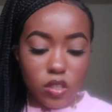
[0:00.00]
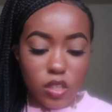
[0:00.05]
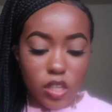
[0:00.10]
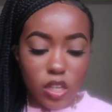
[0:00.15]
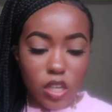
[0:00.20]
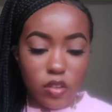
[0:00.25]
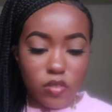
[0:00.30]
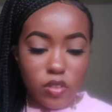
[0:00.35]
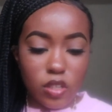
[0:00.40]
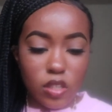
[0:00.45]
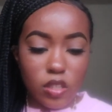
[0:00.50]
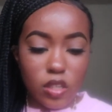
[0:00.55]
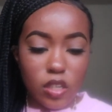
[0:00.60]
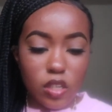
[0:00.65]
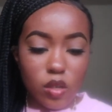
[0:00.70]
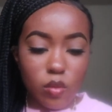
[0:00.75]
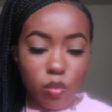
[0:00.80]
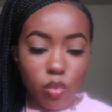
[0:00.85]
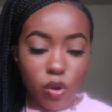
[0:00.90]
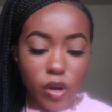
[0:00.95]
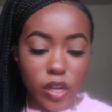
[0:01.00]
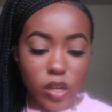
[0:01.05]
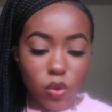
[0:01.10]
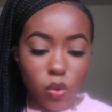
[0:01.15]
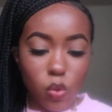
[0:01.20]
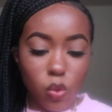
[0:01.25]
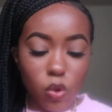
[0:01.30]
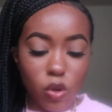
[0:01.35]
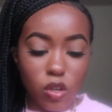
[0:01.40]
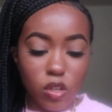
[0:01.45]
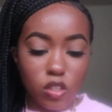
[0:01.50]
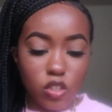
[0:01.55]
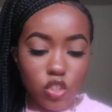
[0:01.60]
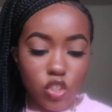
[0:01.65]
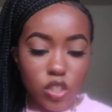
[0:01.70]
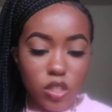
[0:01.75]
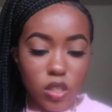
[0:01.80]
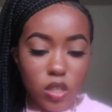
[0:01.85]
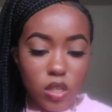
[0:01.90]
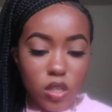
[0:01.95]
They have it in like a bright orange,